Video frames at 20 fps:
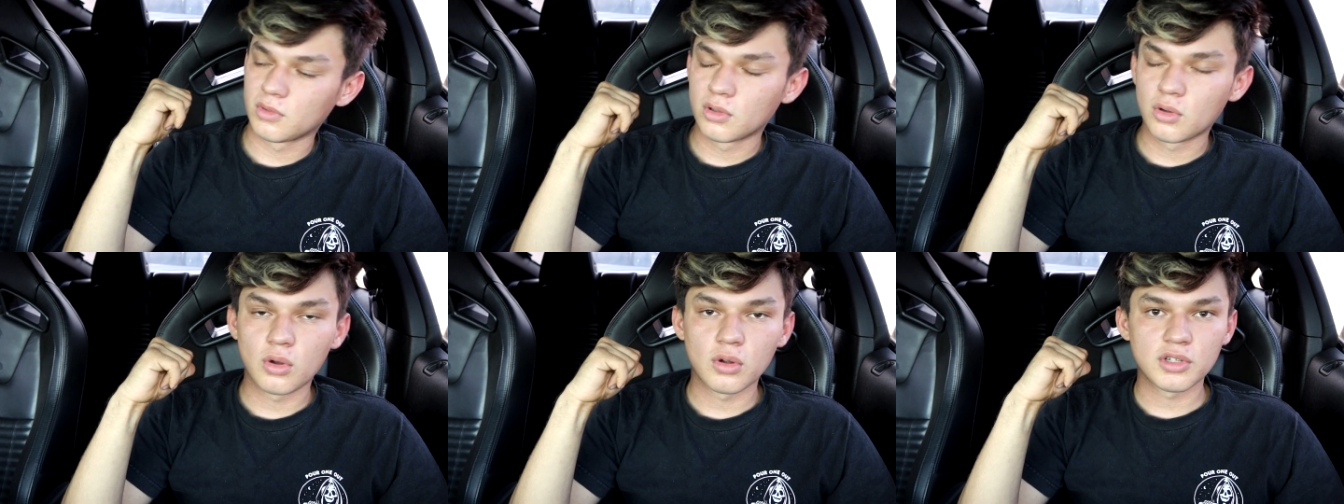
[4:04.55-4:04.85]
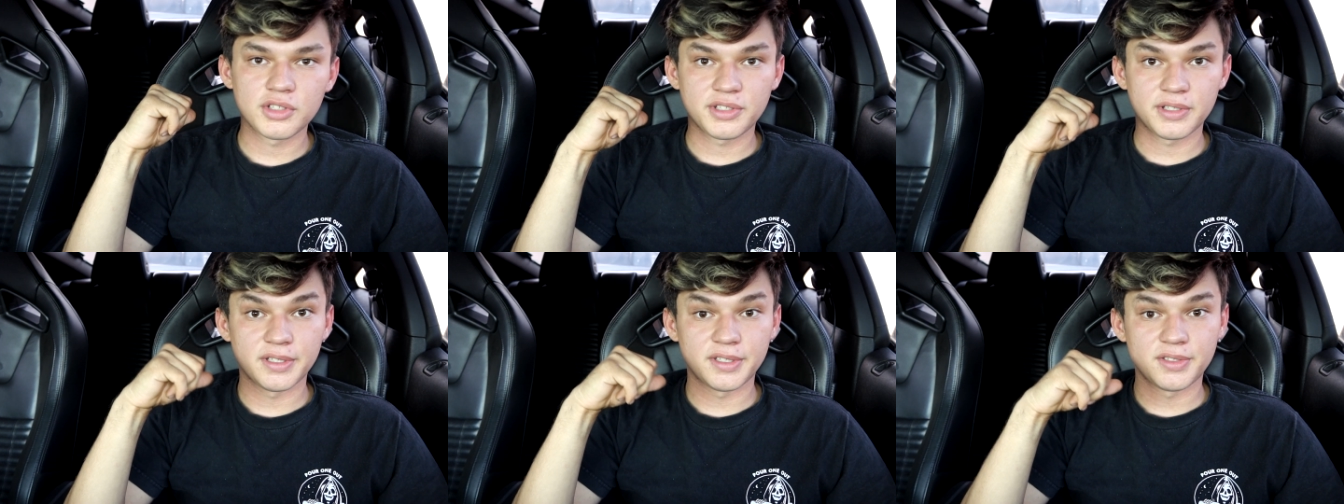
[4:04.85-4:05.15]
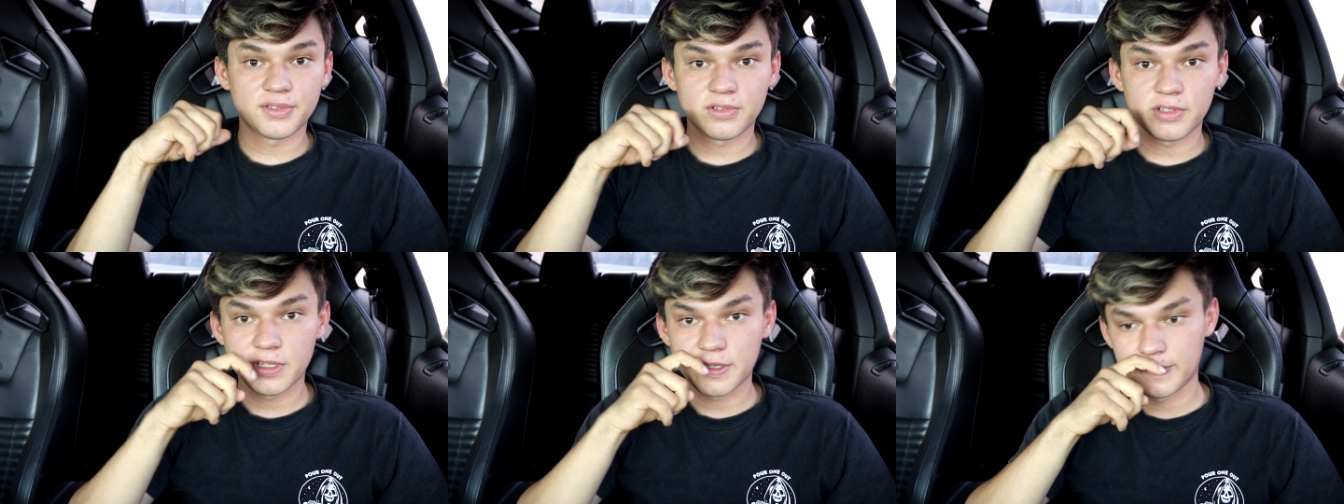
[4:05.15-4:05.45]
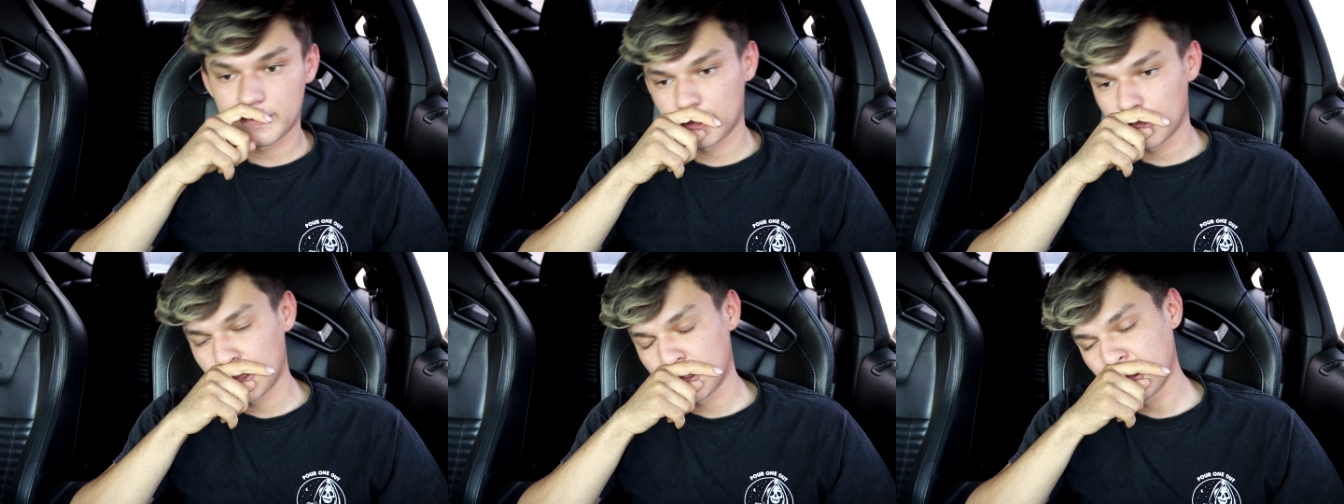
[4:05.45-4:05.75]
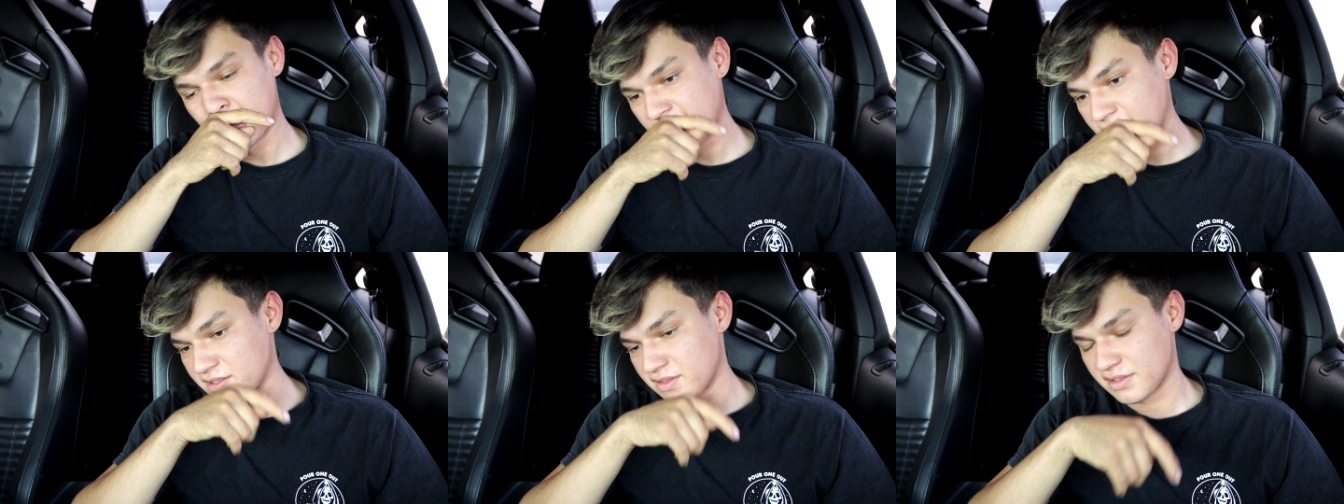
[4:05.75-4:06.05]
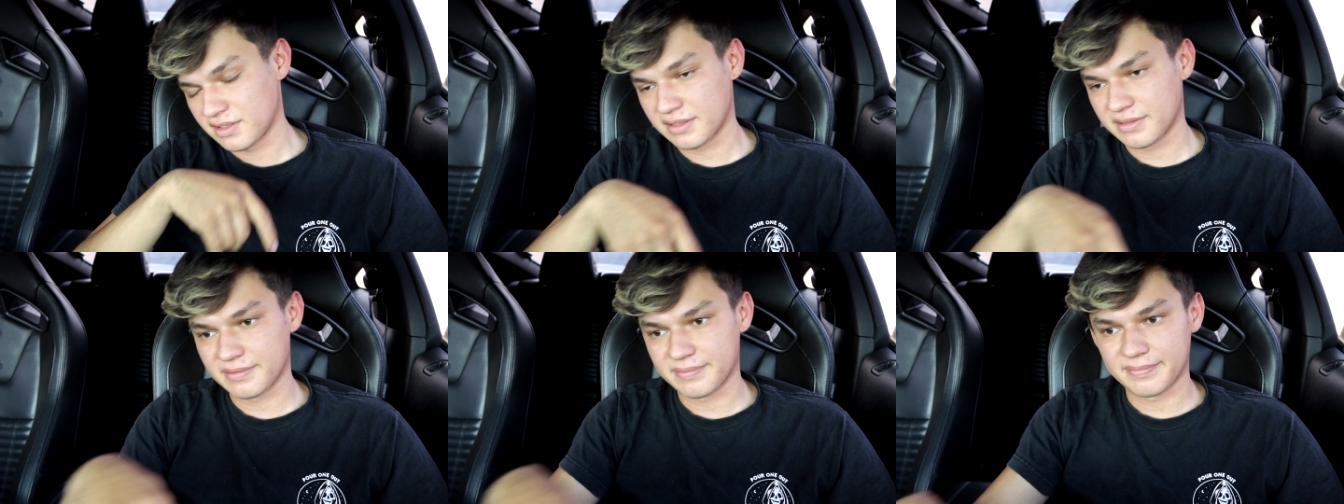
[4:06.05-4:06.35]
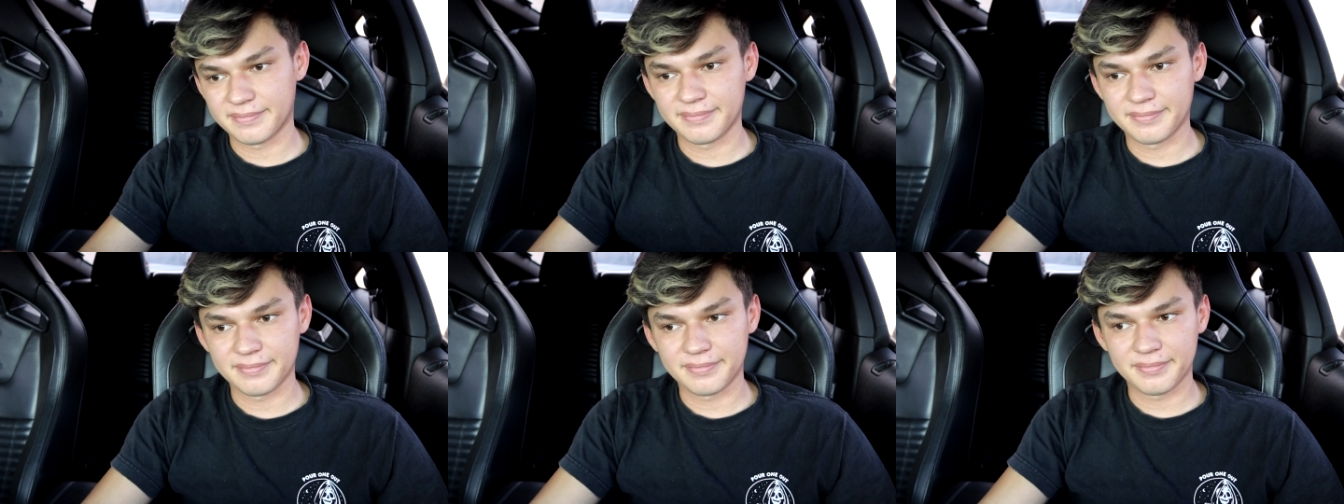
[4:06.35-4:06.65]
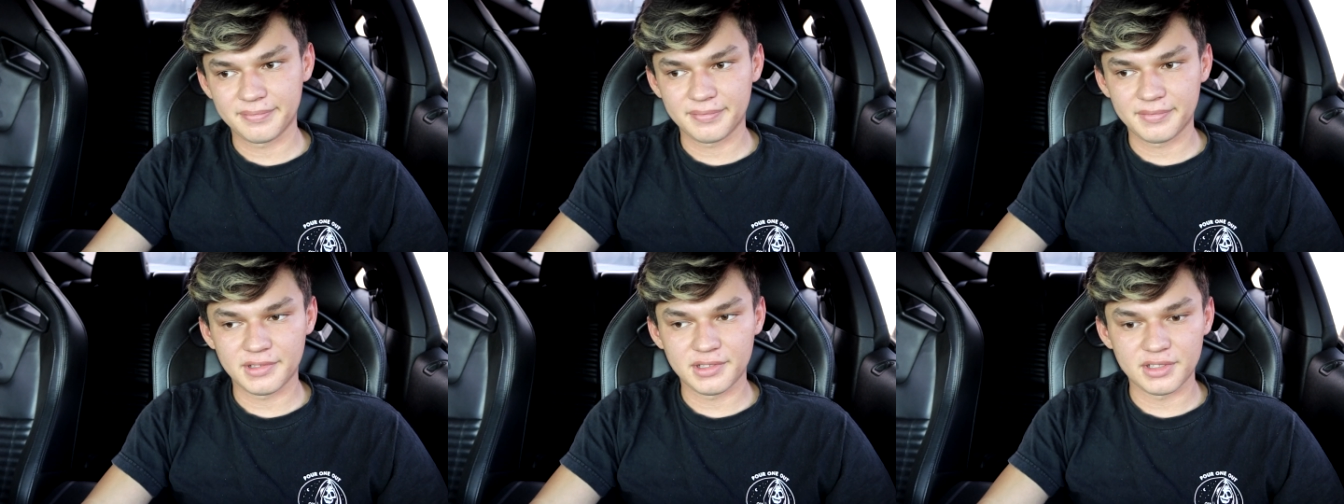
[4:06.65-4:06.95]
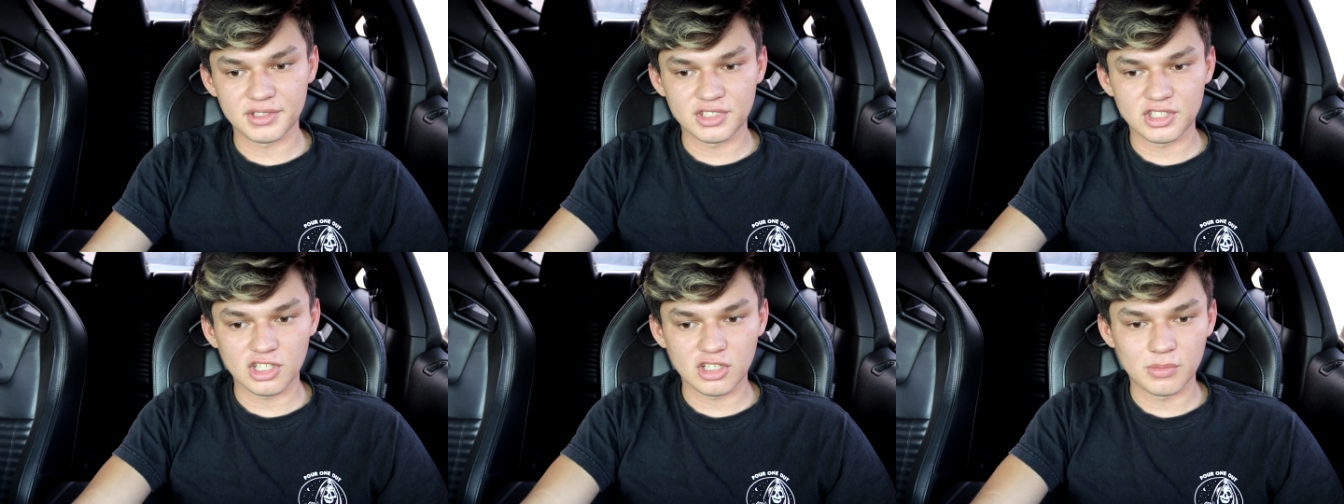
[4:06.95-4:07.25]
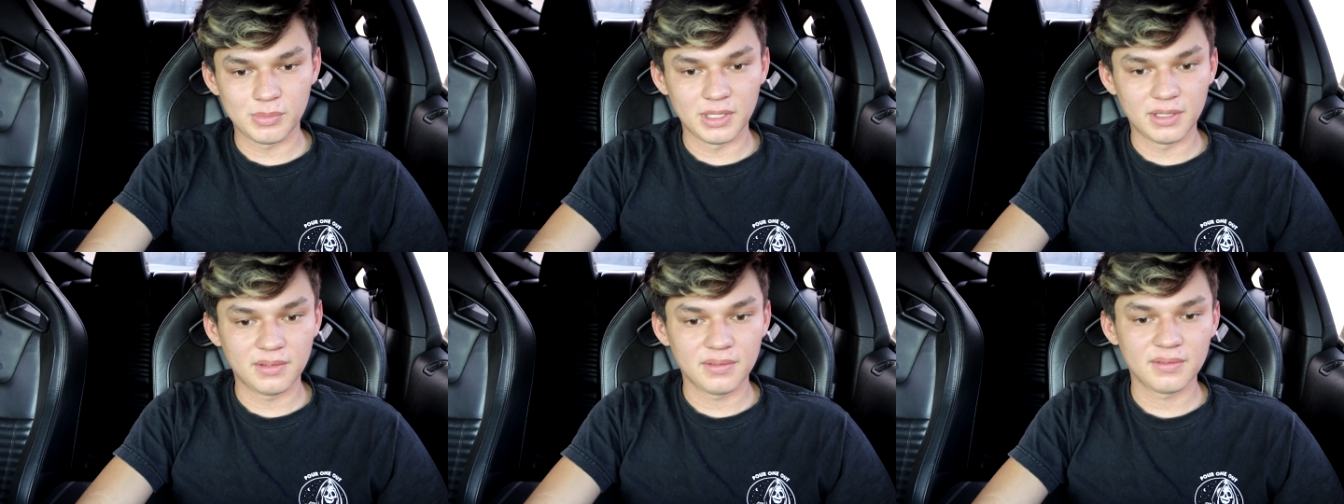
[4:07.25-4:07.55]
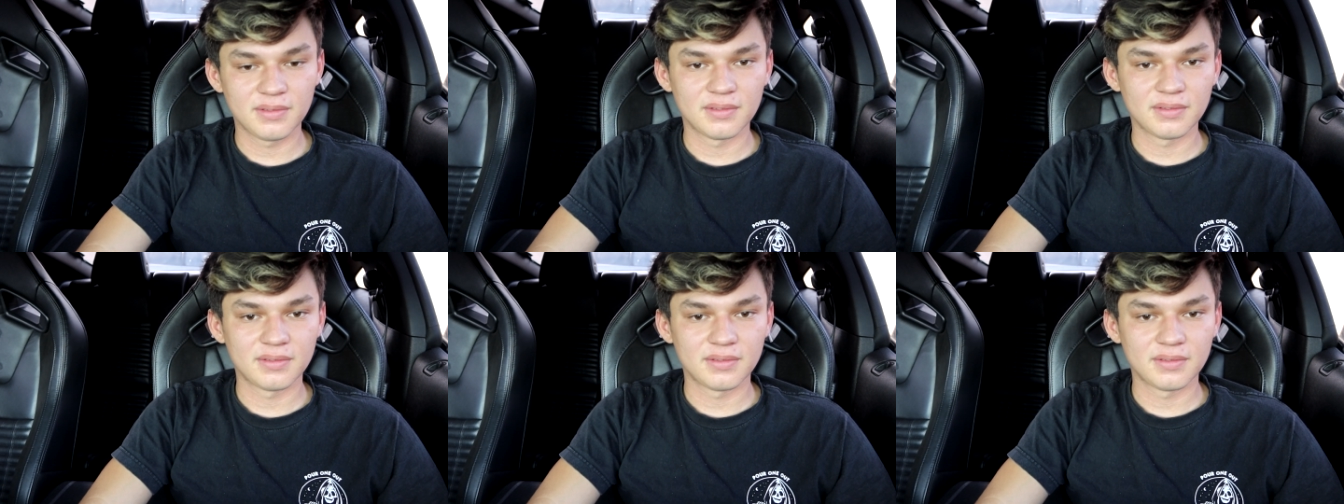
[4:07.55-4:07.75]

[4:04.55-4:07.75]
Corsa Extremes on the Shelby.